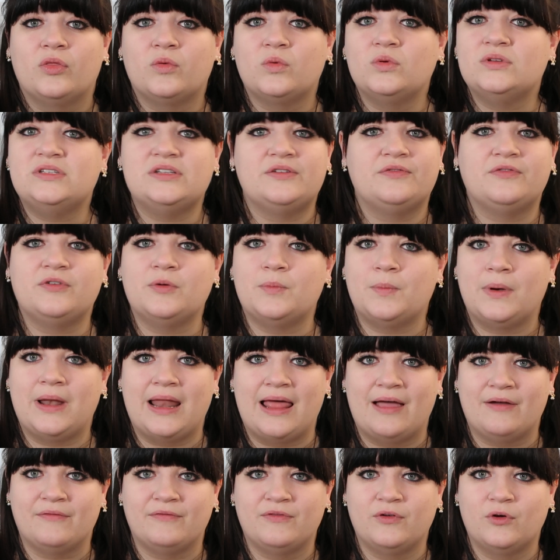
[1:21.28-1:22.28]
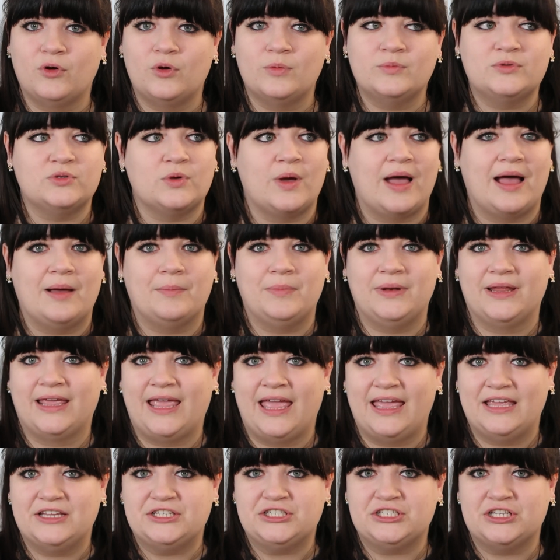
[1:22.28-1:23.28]
Through different platforms or
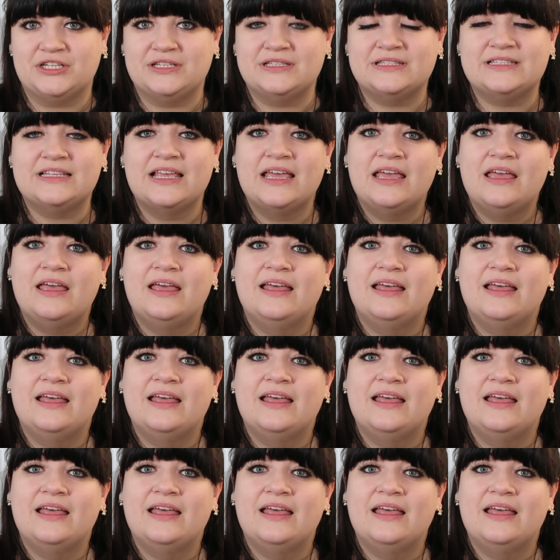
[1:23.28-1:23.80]
applications,